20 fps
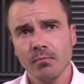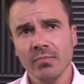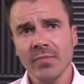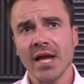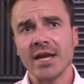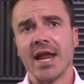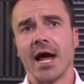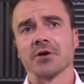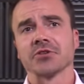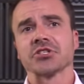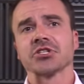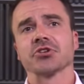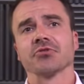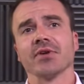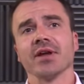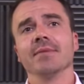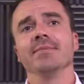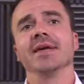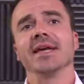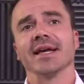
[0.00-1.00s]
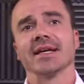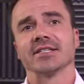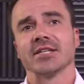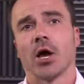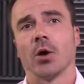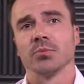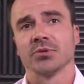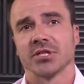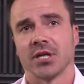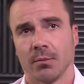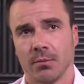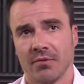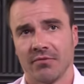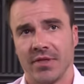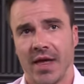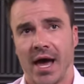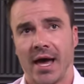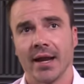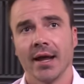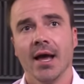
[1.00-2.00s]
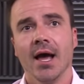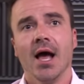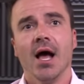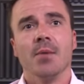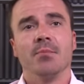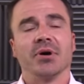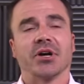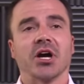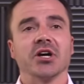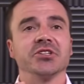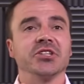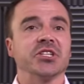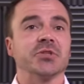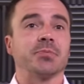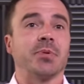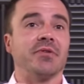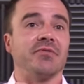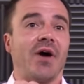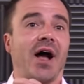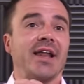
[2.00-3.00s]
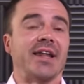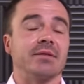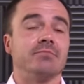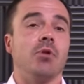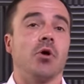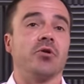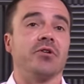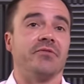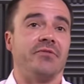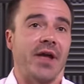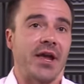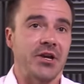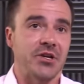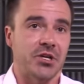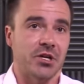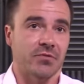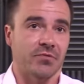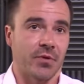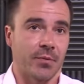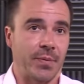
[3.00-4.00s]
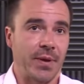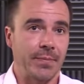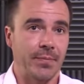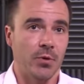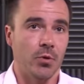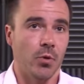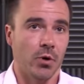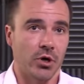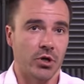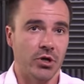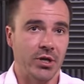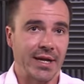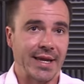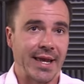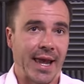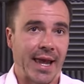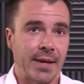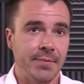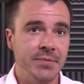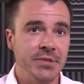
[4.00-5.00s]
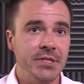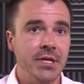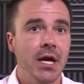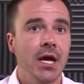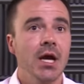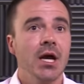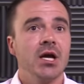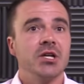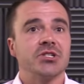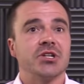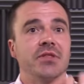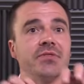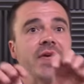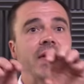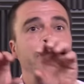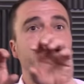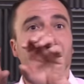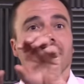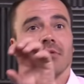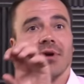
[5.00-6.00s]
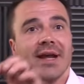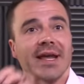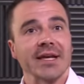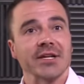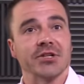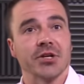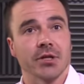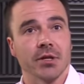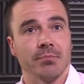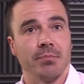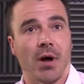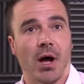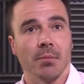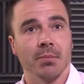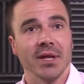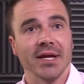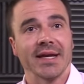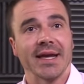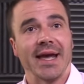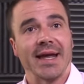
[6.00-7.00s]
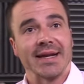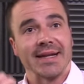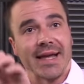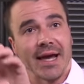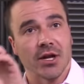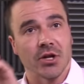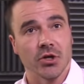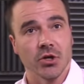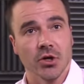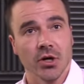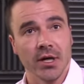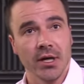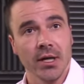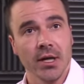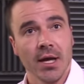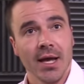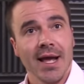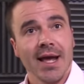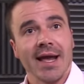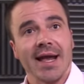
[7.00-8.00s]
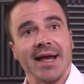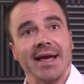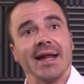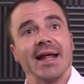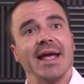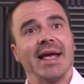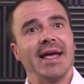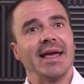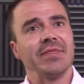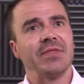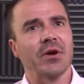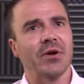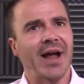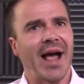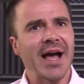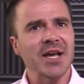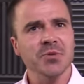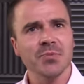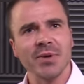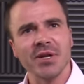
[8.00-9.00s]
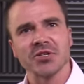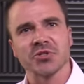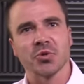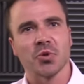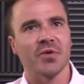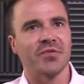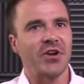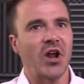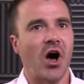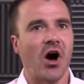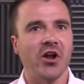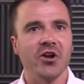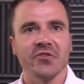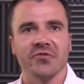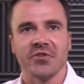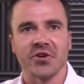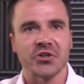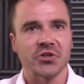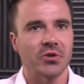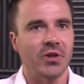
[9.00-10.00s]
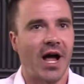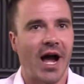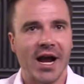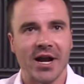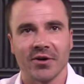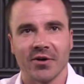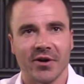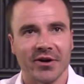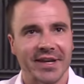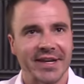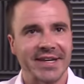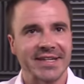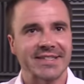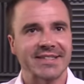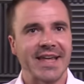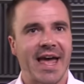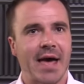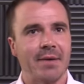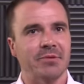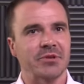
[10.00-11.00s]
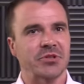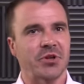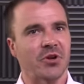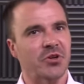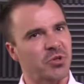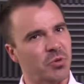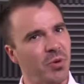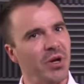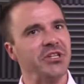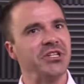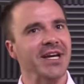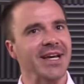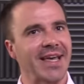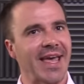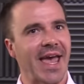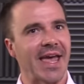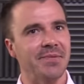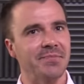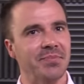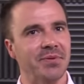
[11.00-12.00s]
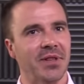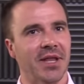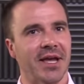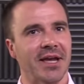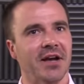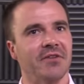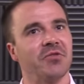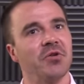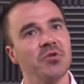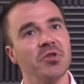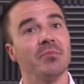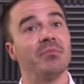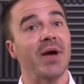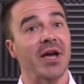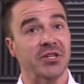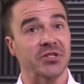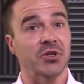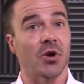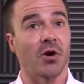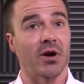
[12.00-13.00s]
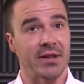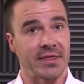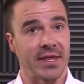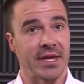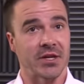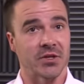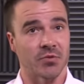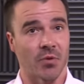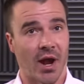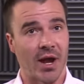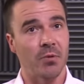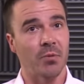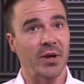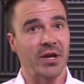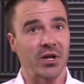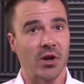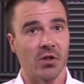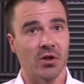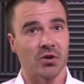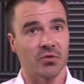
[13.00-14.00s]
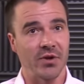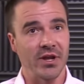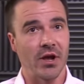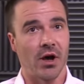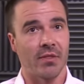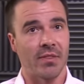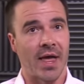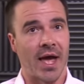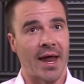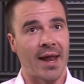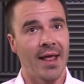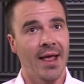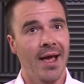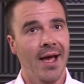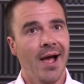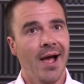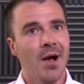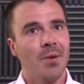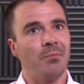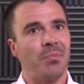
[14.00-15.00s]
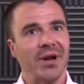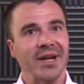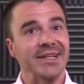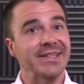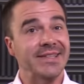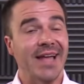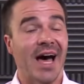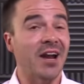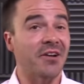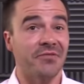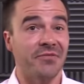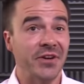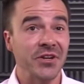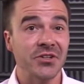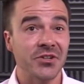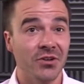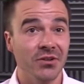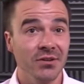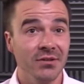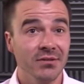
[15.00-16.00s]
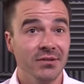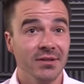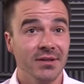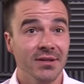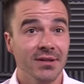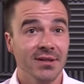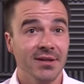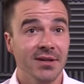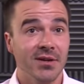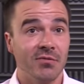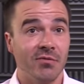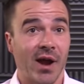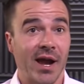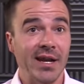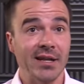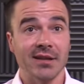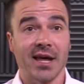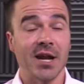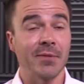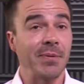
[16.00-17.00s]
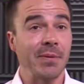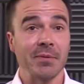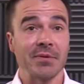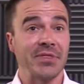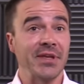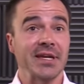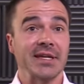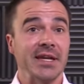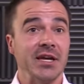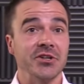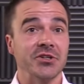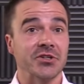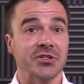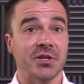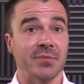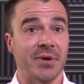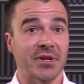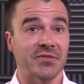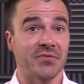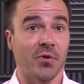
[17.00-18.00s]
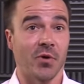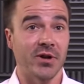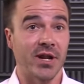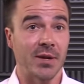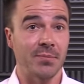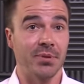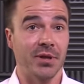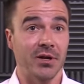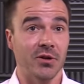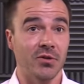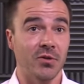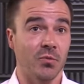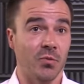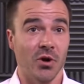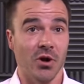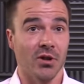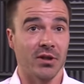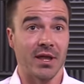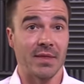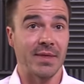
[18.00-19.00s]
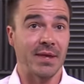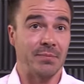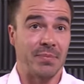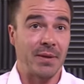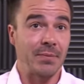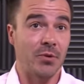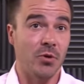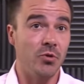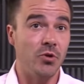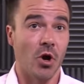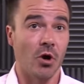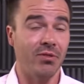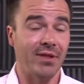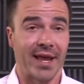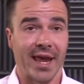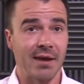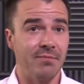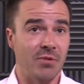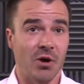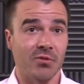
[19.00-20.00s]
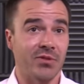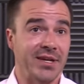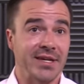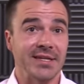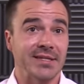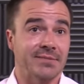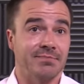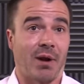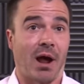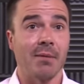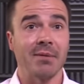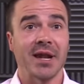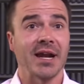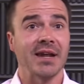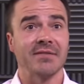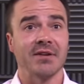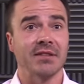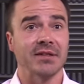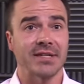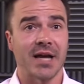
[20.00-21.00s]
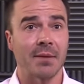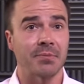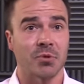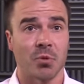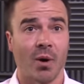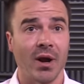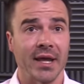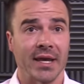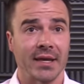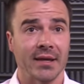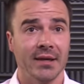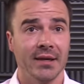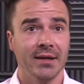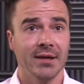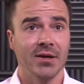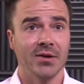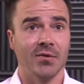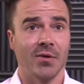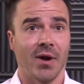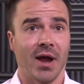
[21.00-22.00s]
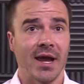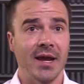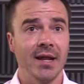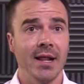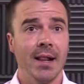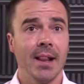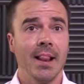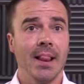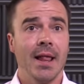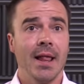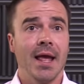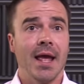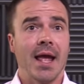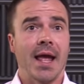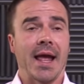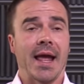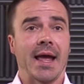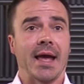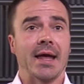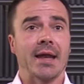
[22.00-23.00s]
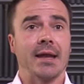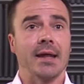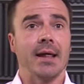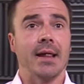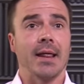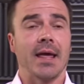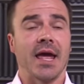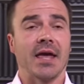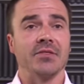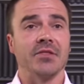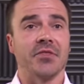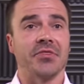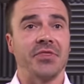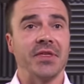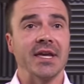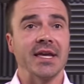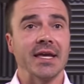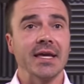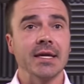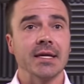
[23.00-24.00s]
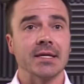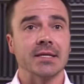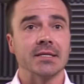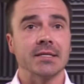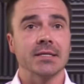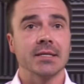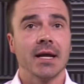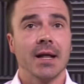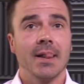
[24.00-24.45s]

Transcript: Now, streaming has helped some of that because it's provided motivation for people who are good at games to then bring it to the public and get good. It there has been a sort of an unofficial hierarchy established on Twitch and gameplay of who the best are at things, right? We can all agree on that. But it's not official right? A lot of people think Ninja's the best Fortnite player in the world, and then people who know the game know that he's probably not even in the top 20, right? And and the thing is,